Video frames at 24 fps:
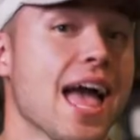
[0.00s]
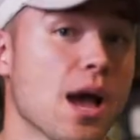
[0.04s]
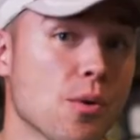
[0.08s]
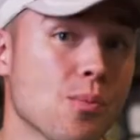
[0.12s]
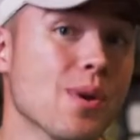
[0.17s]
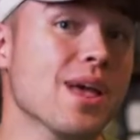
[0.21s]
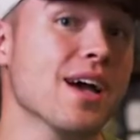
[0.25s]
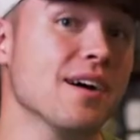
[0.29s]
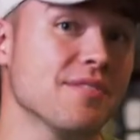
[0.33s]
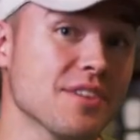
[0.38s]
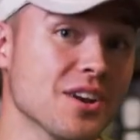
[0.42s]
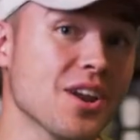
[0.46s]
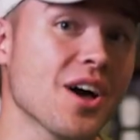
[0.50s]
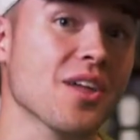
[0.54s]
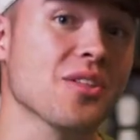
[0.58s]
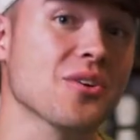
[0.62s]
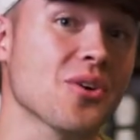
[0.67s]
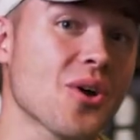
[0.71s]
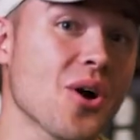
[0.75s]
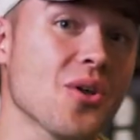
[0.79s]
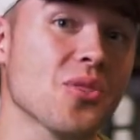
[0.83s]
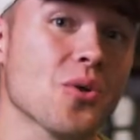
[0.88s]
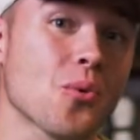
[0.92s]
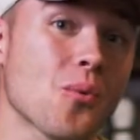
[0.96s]
and we have
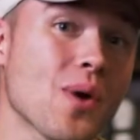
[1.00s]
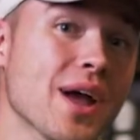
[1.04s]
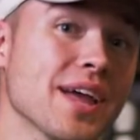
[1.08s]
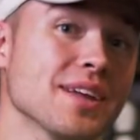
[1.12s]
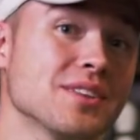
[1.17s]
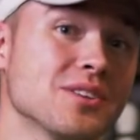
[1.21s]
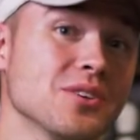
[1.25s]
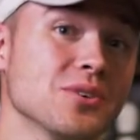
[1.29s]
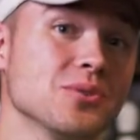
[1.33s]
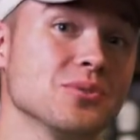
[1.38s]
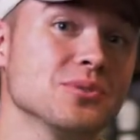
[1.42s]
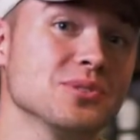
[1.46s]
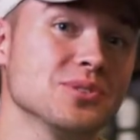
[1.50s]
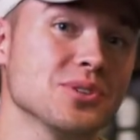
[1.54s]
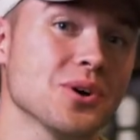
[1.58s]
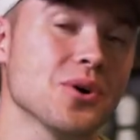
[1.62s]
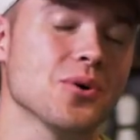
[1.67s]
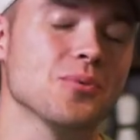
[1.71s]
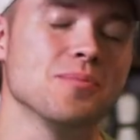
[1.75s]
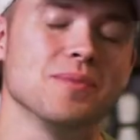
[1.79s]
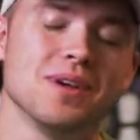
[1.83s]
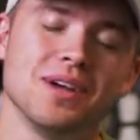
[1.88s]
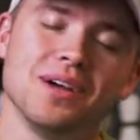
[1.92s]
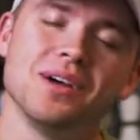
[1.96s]
another on the way too,
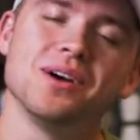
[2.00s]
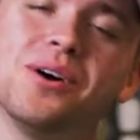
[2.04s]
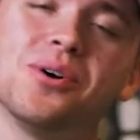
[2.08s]
so